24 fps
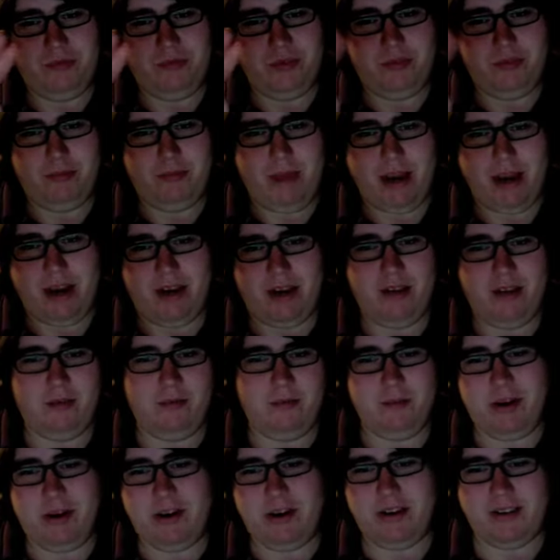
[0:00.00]
make a
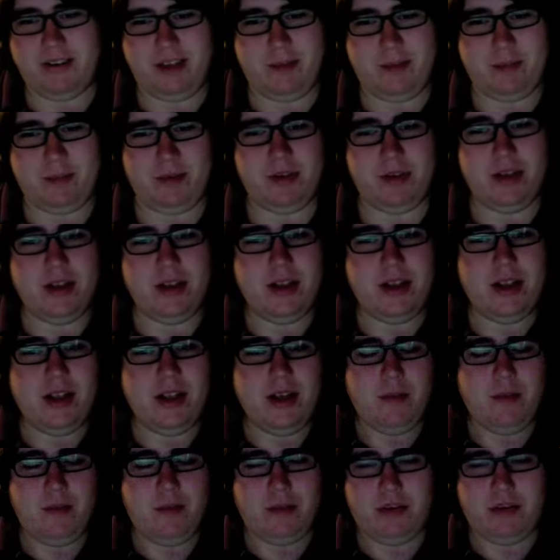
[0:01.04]
weird example,
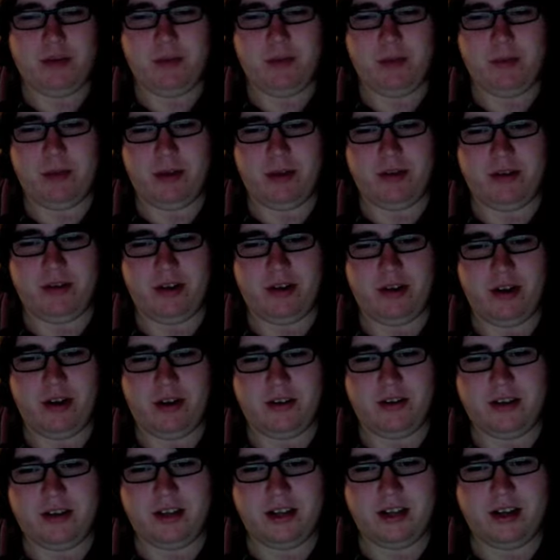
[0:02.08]
but you'd be placing your
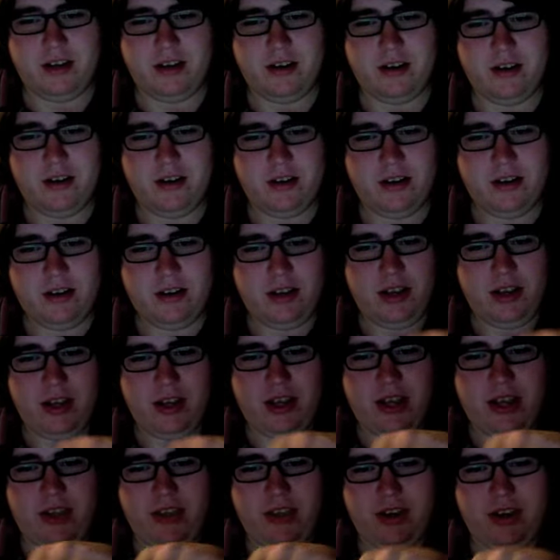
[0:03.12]
cards here
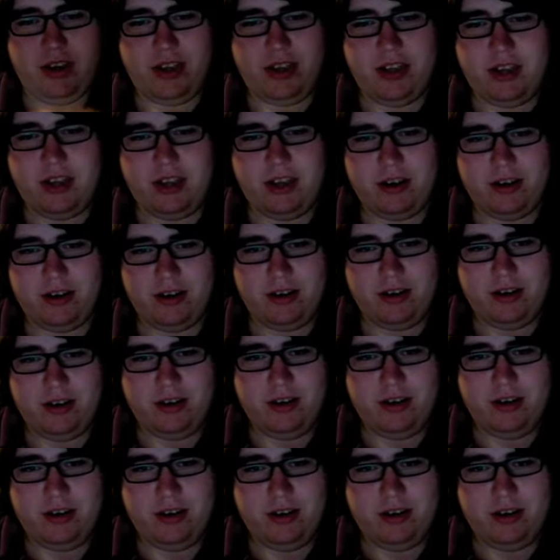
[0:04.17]
and then here,
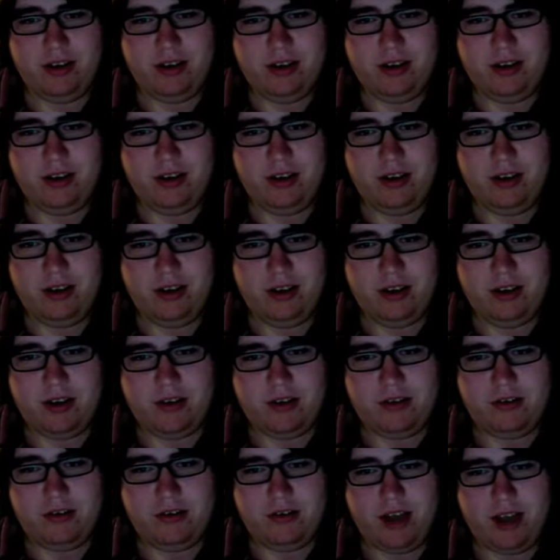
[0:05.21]

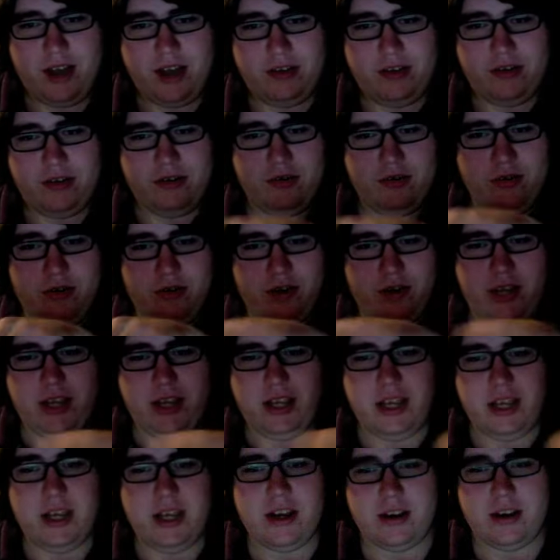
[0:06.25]
because your deck is over
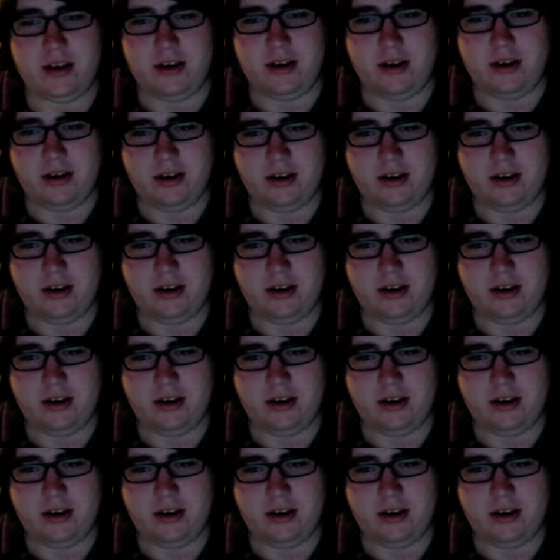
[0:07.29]
here,